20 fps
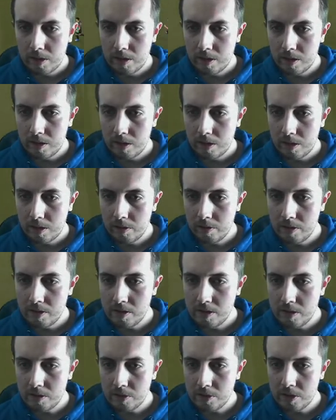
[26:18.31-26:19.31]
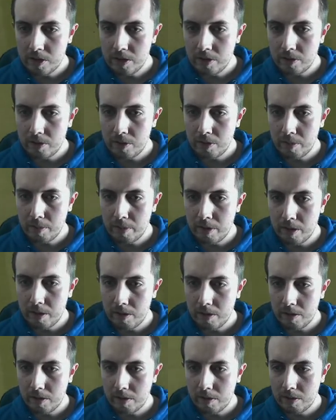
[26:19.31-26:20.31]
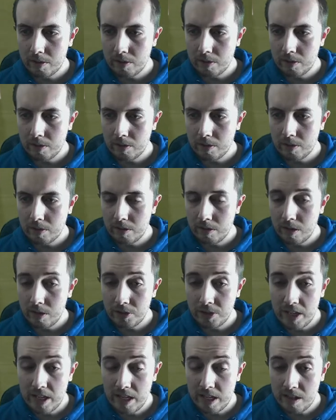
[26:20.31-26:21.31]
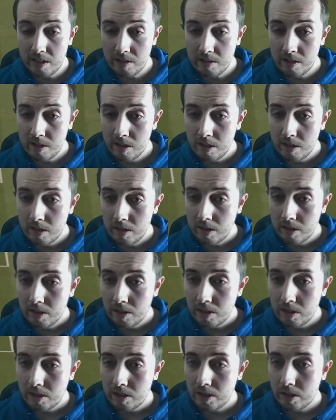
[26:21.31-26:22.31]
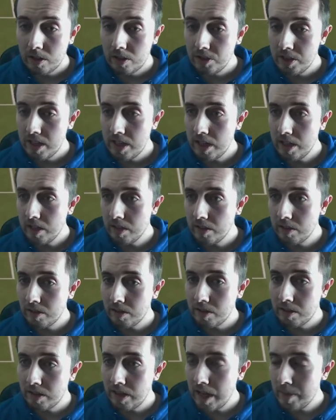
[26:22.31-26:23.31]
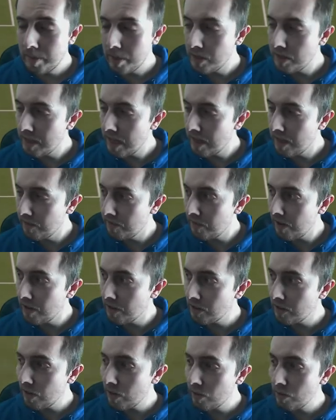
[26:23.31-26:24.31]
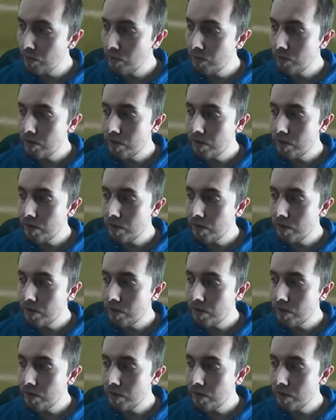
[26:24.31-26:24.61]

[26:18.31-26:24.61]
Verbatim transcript: I don't know if he's still onside or not, but I'll take it. I'll take it. Navas getting the first goal.